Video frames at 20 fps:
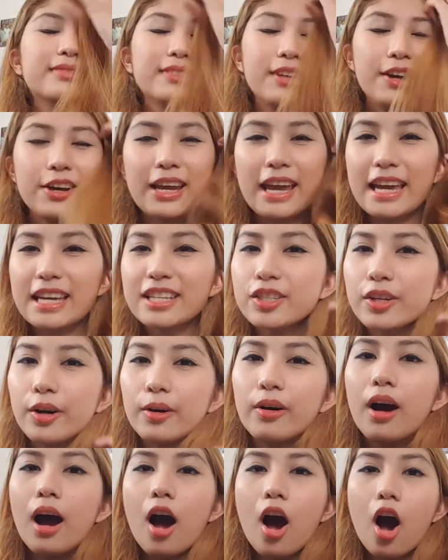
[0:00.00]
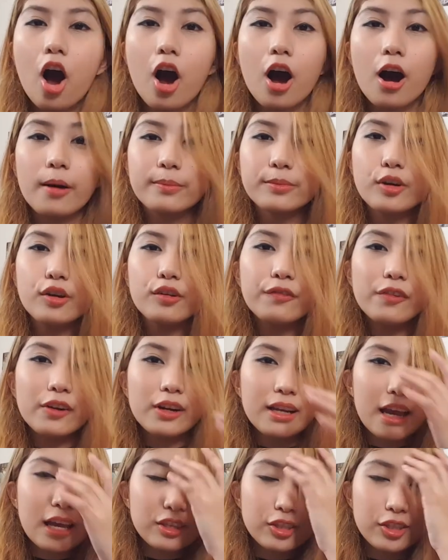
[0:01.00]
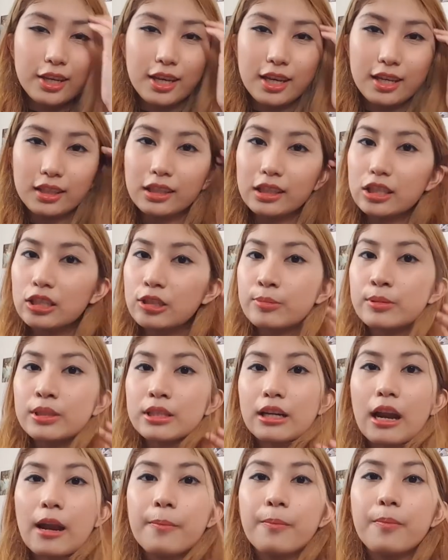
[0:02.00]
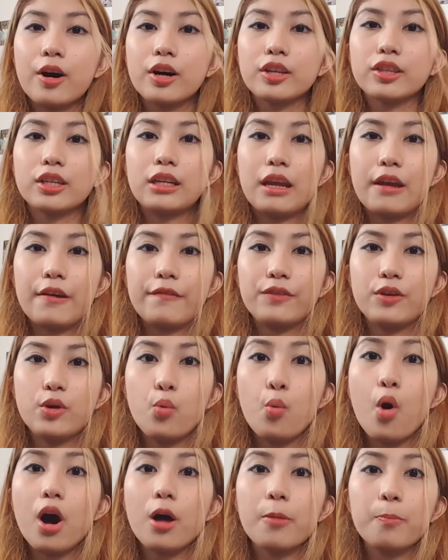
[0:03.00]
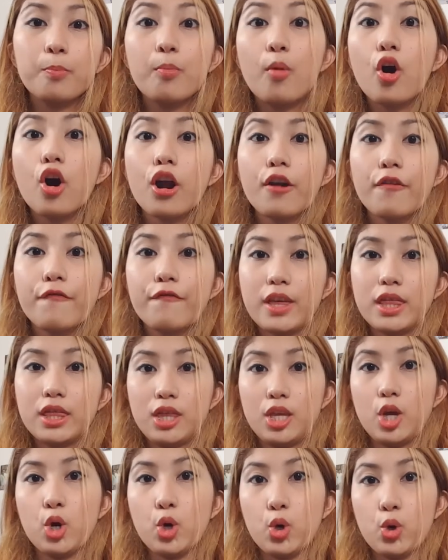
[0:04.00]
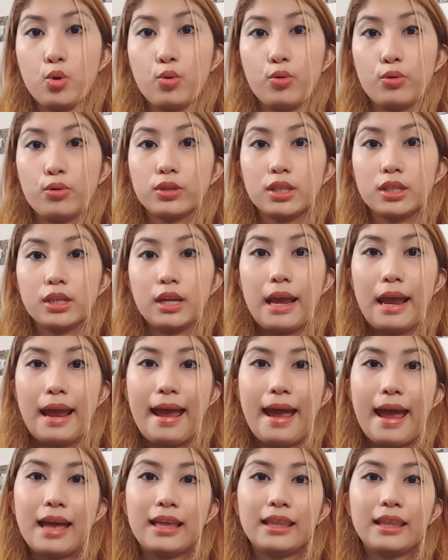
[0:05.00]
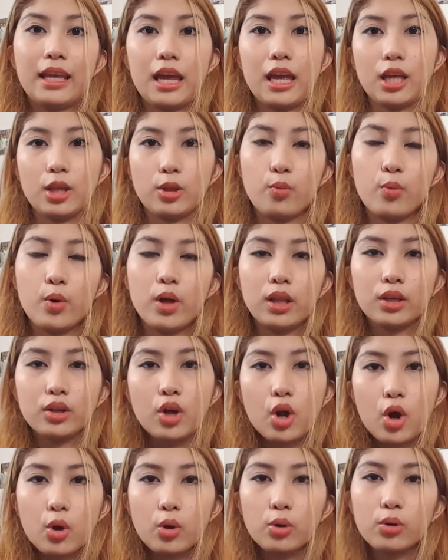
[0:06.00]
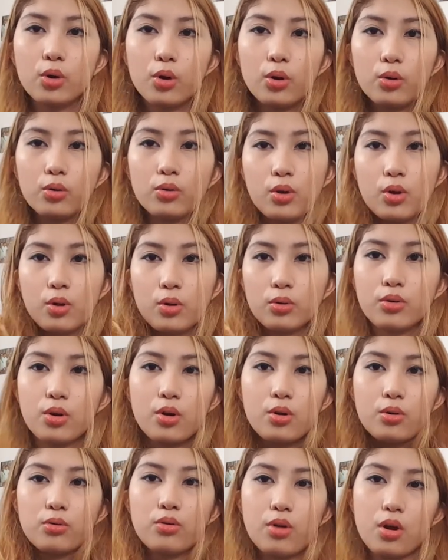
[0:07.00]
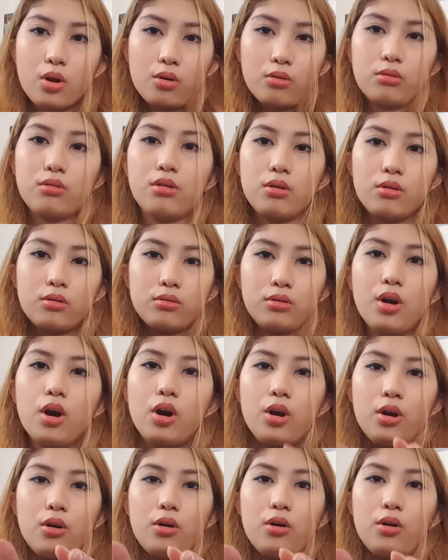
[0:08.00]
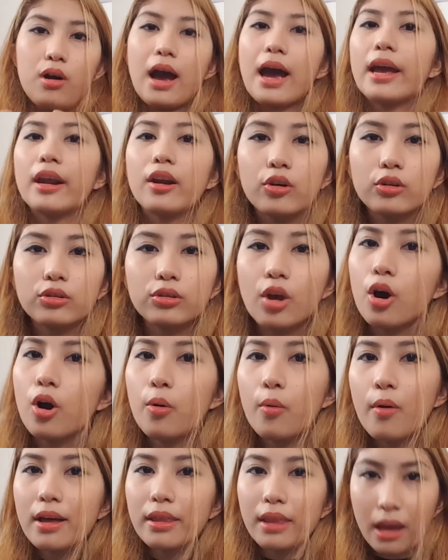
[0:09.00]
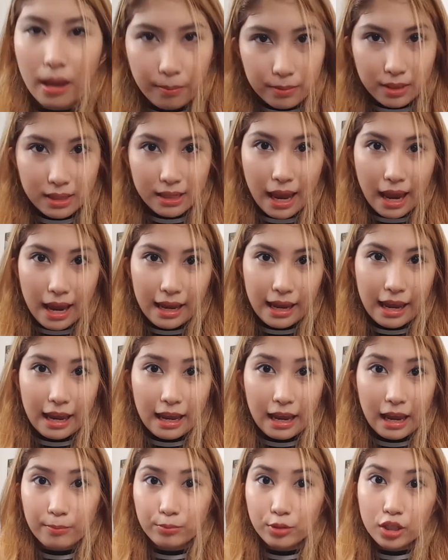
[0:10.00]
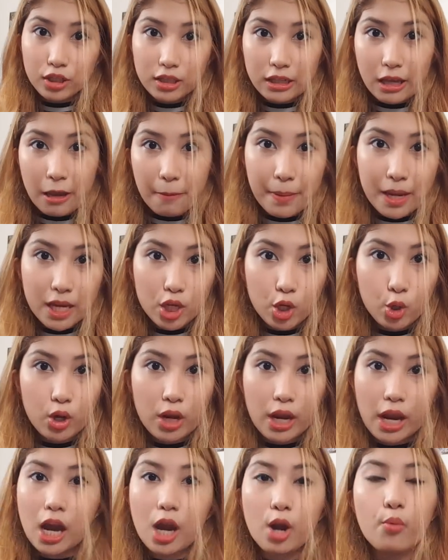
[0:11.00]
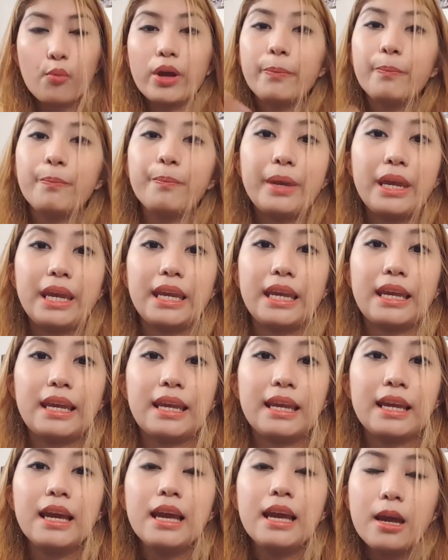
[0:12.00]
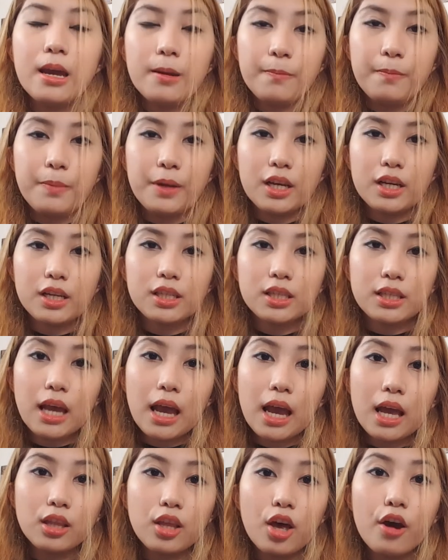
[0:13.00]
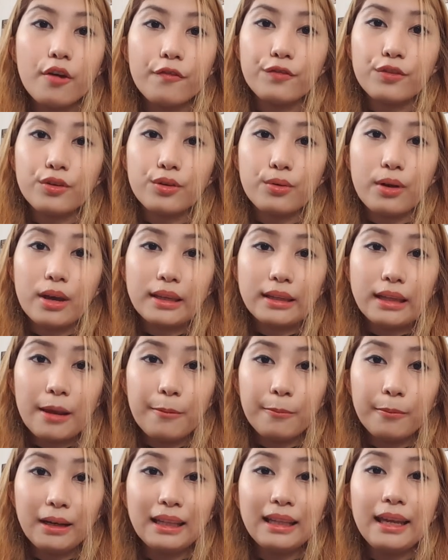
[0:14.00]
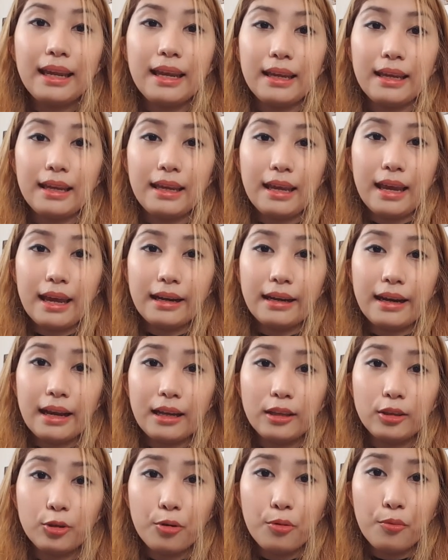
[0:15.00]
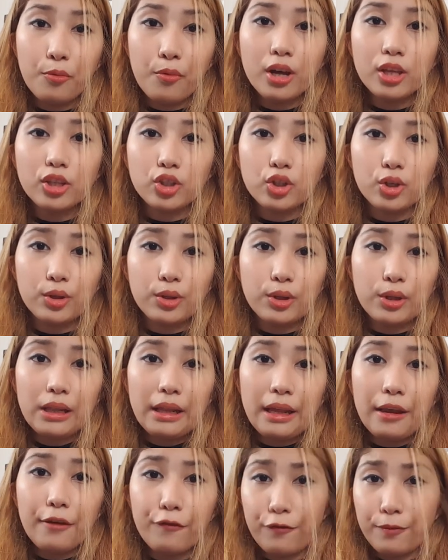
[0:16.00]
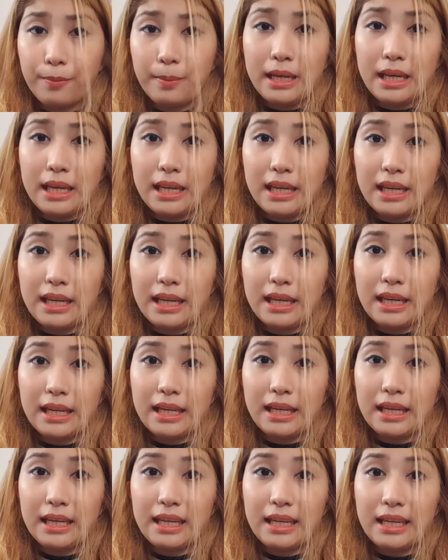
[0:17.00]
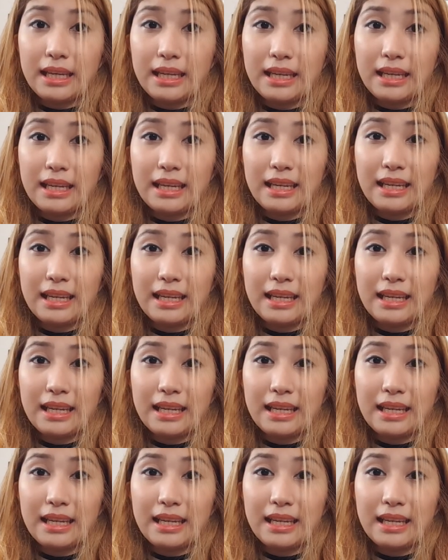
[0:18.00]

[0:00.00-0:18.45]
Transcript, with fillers: Okay, so um, don't forget to hit the subscribe button if you want more videos. And it will go, go, go, go, go, go, go. I don't know what I'm saying. I'm just skipping you here with me. Because I love you and I'm clingy and I don't want you to leave me.